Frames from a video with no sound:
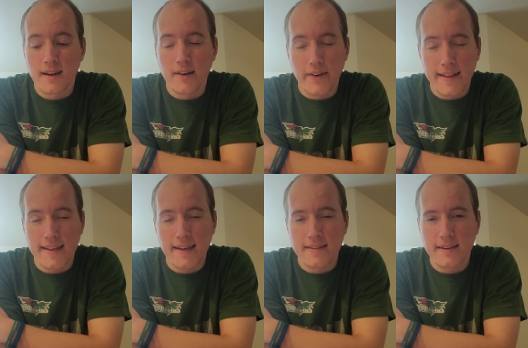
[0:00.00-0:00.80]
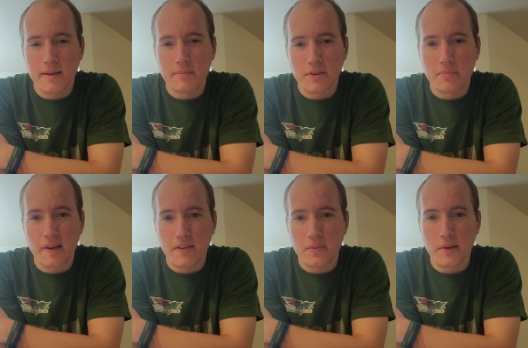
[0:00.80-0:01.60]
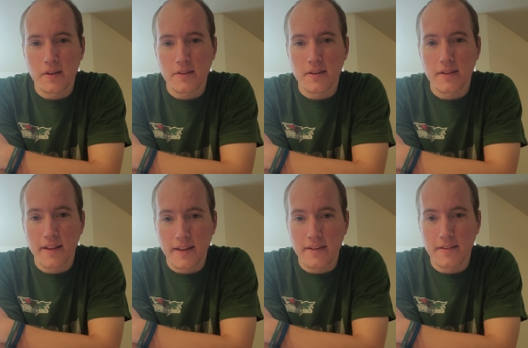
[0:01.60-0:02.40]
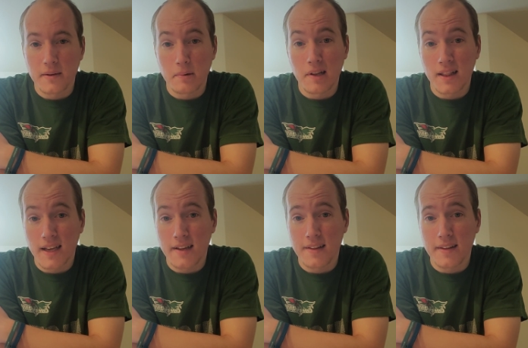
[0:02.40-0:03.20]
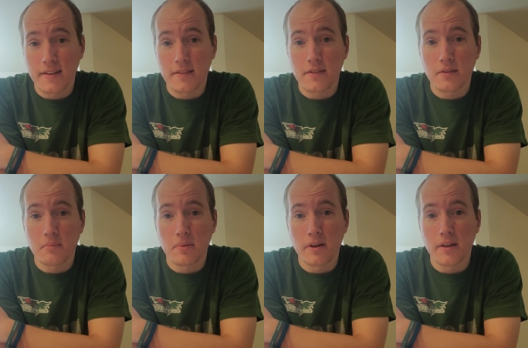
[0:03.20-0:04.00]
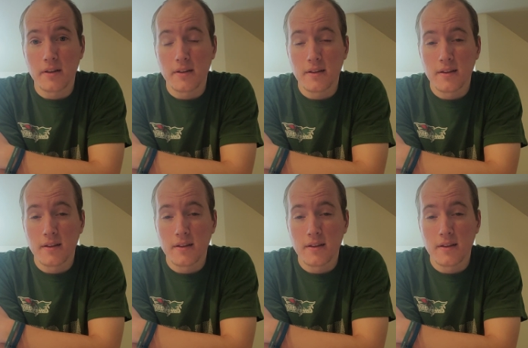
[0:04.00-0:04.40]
I've had a lot of time this past week to think about a lot of things, but